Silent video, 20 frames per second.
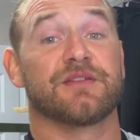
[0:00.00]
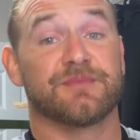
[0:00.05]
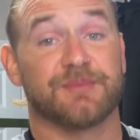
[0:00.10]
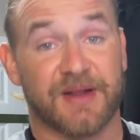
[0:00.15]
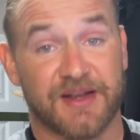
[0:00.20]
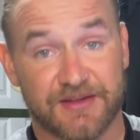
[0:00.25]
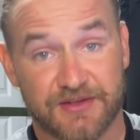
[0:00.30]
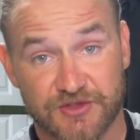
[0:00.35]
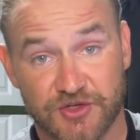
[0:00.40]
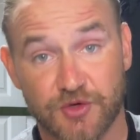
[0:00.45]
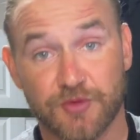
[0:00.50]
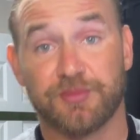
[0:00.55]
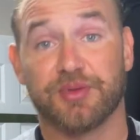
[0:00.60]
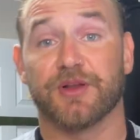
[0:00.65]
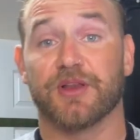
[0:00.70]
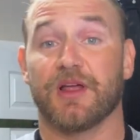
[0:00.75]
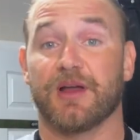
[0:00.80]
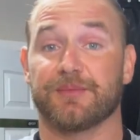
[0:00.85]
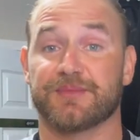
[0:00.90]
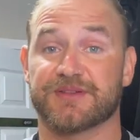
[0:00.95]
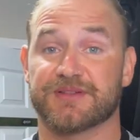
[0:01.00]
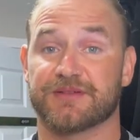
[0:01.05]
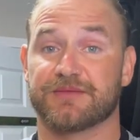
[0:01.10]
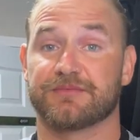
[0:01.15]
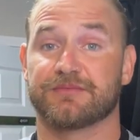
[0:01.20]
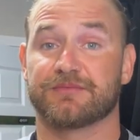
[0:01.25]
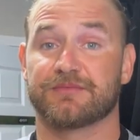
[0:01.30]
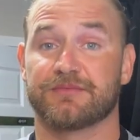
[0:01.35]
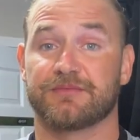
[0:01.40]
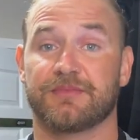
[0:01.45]
my 2 pull-ups
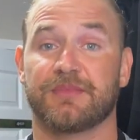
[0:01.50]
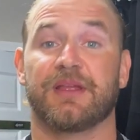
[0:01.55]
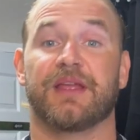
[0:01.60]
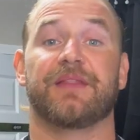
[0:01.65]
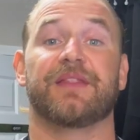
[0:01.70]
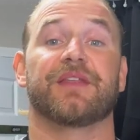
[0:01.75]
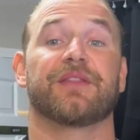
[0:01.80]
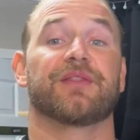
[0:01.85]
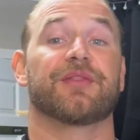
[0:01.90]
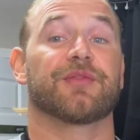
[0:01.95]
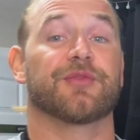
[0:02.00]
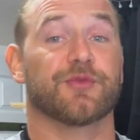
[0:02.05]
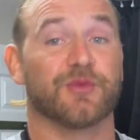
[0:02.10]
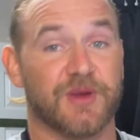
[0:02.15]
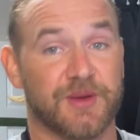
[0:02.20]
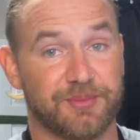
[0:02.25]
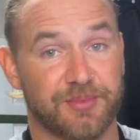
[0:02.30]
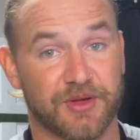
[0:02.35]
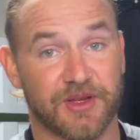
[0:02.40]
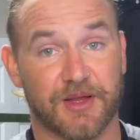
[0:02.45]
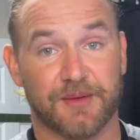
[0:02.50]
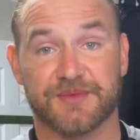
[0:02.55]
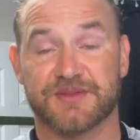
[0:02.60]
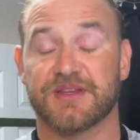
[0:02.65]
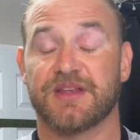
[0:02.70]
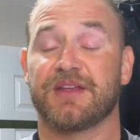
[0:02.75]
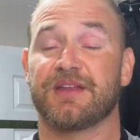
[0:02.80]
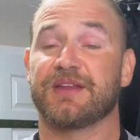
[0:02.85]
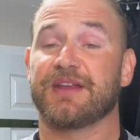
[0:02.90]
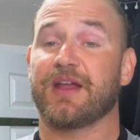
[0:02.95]
and then 3
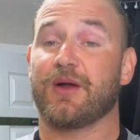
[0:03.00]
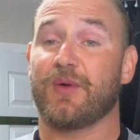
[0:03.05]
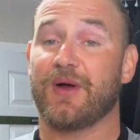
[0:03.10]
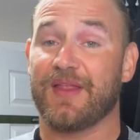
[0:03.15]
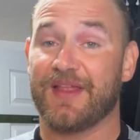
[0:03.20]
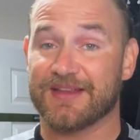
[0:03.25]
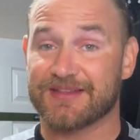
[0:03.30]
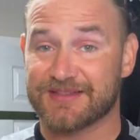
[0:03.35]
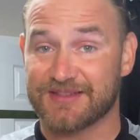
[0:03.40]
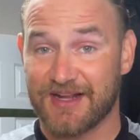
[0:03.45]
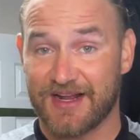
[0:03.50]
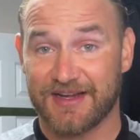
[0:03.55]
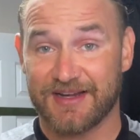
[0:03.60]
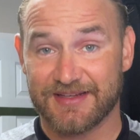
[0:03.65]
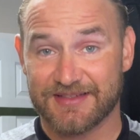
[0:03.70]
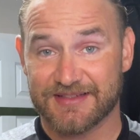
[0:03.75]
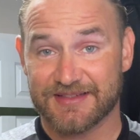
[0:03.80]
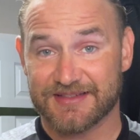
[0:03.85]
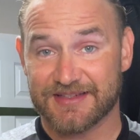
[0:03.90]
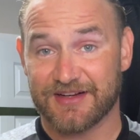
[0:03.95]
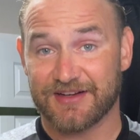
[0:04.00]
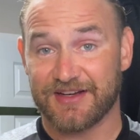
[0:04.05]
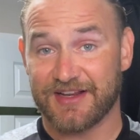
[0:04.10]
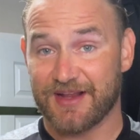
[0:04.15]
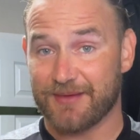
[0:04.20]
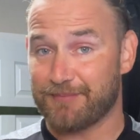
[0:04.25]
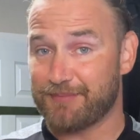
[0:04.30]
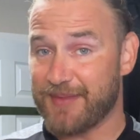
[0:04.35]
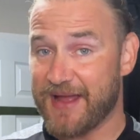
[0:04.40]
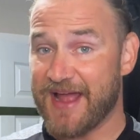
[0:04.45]
pull-ups. Now, while that's not necessarily
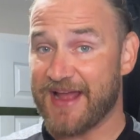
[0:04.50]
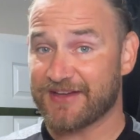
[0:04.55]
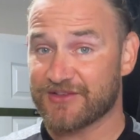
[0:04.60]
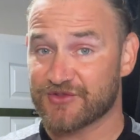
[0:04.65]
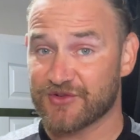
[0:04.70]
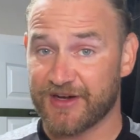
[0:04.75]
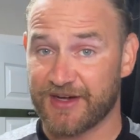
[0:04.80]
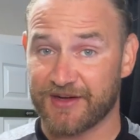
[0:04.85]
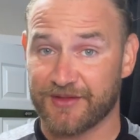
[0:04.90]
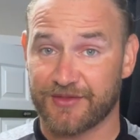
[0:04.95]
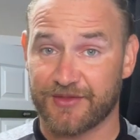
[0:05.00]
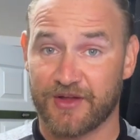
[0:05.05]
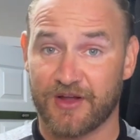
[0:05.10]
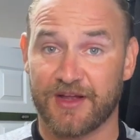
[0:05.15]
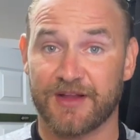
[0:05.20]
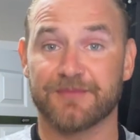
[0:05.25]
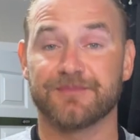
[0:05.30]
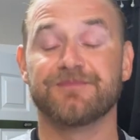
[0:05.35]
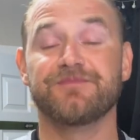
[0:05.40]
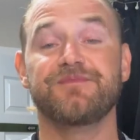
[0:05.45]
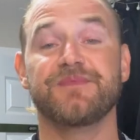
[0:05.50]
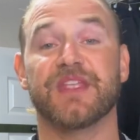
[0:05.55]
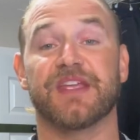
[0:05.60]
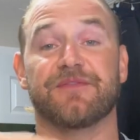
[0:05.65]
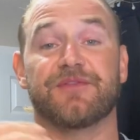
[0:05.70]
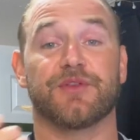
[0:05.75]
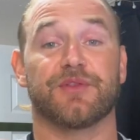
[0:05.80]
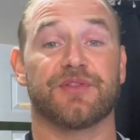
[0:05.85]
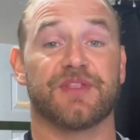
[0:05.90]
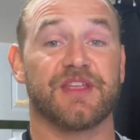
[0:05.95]
a bad train of thought,
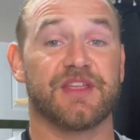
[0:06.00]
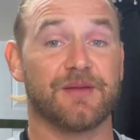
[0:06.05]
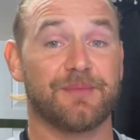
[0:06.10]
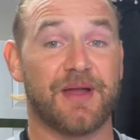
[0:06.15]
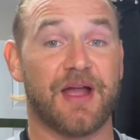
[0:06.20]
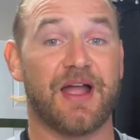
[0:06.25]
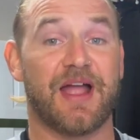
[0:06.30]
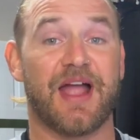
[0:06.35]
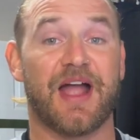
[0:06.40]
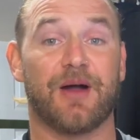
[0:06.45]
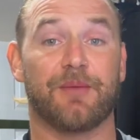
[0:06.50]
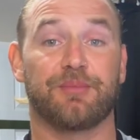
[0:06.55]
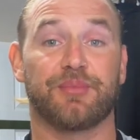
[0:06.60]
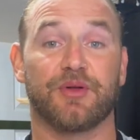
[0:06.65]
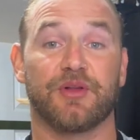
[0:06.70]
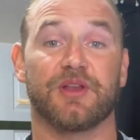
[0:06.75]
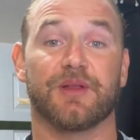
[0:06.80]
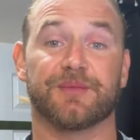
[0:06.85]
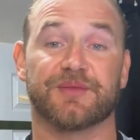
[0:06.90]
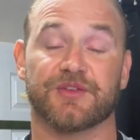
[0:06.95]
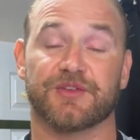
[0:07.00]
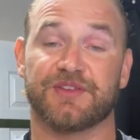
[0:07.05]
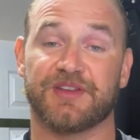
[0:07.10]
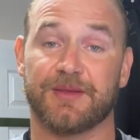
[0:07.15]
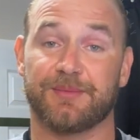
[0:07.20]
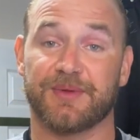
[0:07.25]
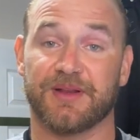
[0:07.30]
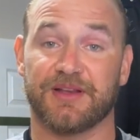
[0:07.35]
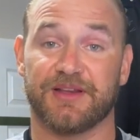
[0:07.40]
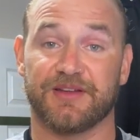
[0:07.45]
if you think about how pull-ups are
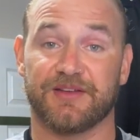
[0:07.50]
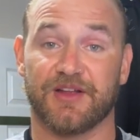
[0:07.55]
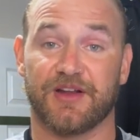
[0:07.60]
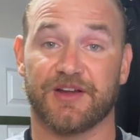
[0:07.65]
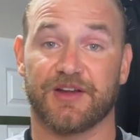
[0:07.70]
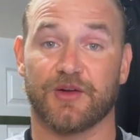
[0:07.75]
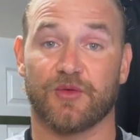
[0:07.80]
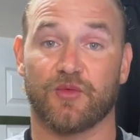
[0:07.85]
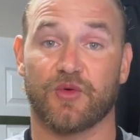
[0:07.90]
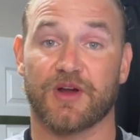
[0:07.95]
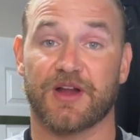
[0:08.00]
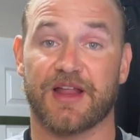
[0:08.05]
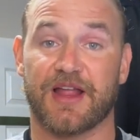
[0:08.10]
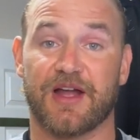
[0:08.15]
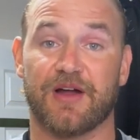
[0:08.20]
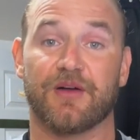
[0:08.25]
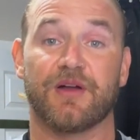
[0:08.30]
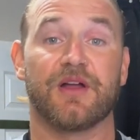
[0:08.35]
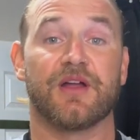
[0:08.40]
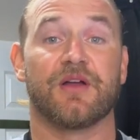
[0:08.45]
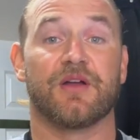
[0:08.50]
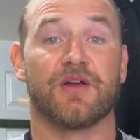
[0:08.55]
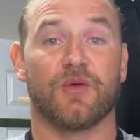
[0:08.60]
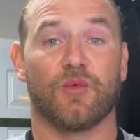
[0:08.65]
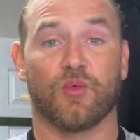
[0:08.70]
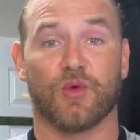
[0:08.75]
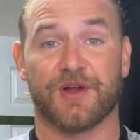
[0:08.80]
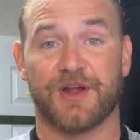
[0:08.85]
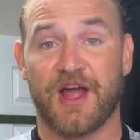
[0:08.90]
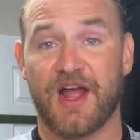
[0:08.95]
typically done in a workout,
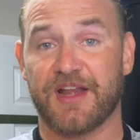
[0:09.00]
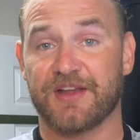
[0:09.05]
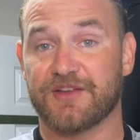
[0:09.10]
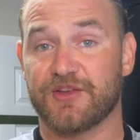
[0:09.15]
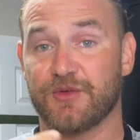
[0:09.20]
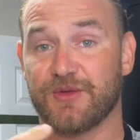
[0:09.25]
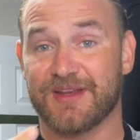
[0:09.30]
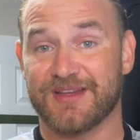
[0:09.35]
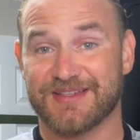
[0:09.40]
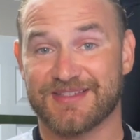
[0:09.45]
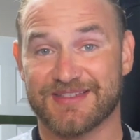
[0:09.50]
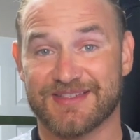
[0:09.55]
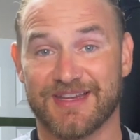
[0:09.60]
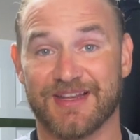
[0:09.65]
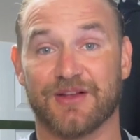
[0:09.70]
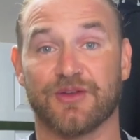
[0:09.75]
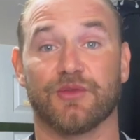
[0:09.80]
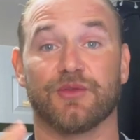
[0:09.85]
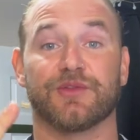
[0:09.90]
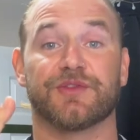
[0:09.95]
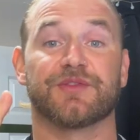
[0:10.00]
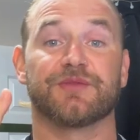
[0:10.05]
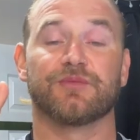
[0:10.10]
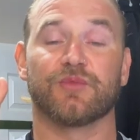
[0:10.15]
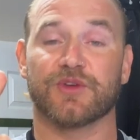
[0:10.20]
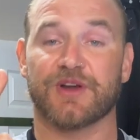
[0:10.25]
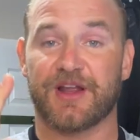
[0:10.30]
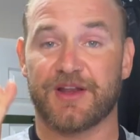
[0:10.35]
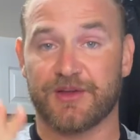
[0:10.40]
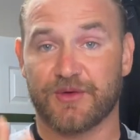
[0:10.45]
we're not doing singles,
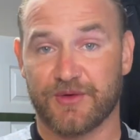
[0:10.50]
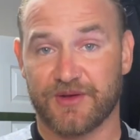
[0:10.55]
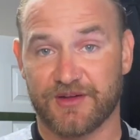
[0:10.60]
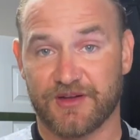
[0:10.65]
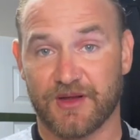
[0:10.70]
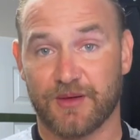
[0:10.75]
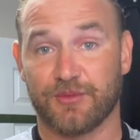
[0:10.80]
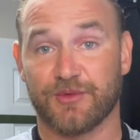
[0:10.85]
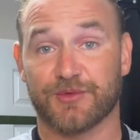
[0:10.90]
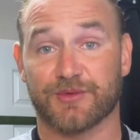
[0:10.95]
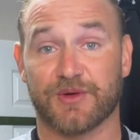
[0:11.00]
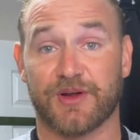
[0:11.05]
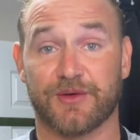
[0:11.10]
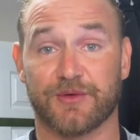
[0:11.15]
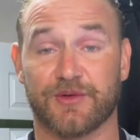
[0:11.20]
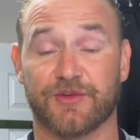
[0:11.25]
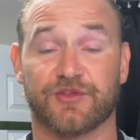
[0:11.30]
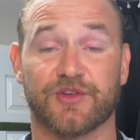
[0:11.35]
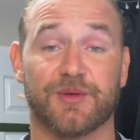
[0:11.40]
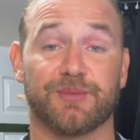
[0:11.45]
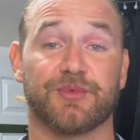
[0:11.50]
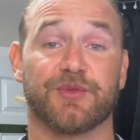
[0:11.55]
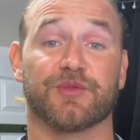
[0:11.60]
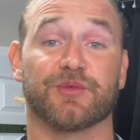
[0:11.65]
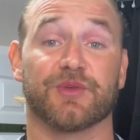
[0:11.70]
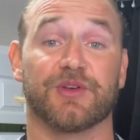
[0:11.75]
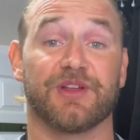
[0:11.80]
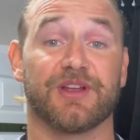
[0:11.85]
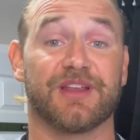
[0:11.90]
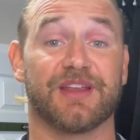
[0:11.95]
we're not doing doubles, we're not doing triples.
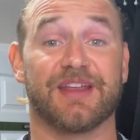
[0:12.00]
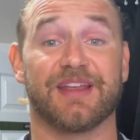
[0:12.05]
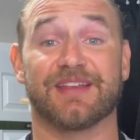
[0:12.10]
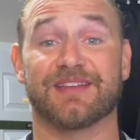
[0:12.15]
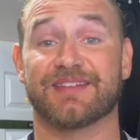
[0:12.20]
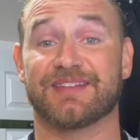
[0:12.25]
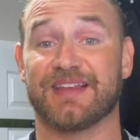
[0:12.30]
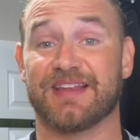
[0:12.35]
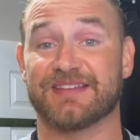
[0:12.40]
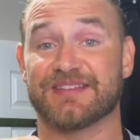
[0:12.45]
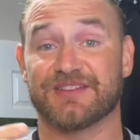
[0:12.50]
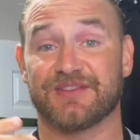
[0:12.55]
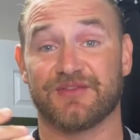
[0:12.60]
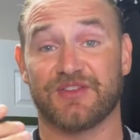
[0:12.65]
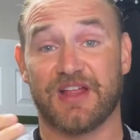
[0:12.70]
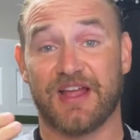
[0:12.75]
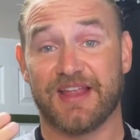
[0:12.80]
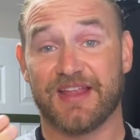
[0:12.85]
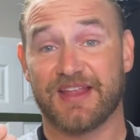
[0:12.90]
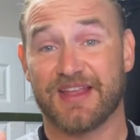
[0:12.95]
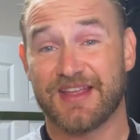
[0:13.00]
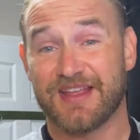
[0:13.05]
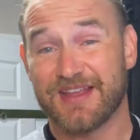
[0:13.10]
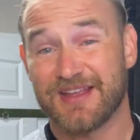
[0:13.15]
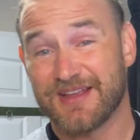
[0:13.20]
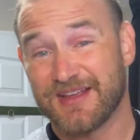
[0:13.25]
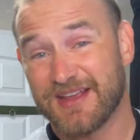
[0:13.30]
We're looking at sets of like